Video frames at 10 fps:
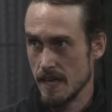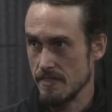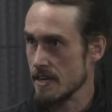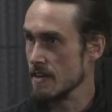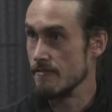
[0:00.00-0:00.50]
That
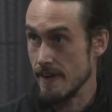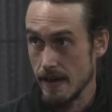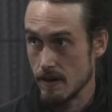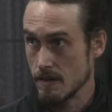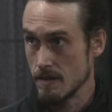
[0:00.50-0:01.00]
they're going to
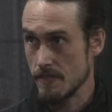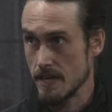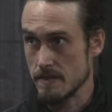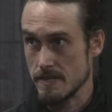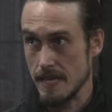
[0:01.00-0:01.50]
fail.
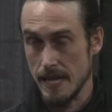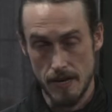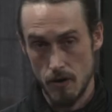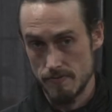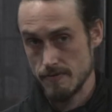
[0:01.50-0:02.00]
And
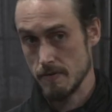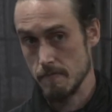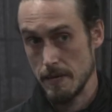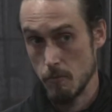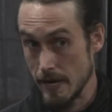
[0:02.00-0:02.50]
often
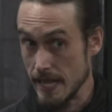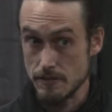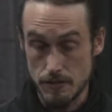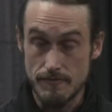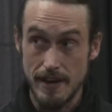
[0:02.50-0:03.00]
when they
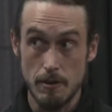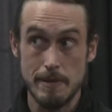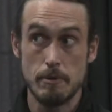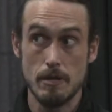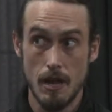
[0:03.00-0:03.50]
do fail,
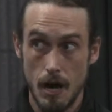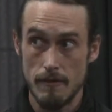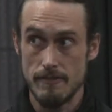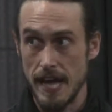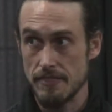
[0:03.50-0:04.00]
people
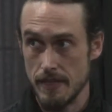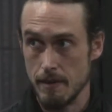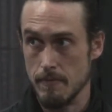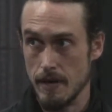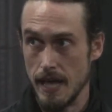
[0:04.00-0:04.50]
laugh at
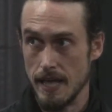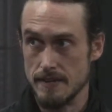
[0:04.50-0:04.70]
them and.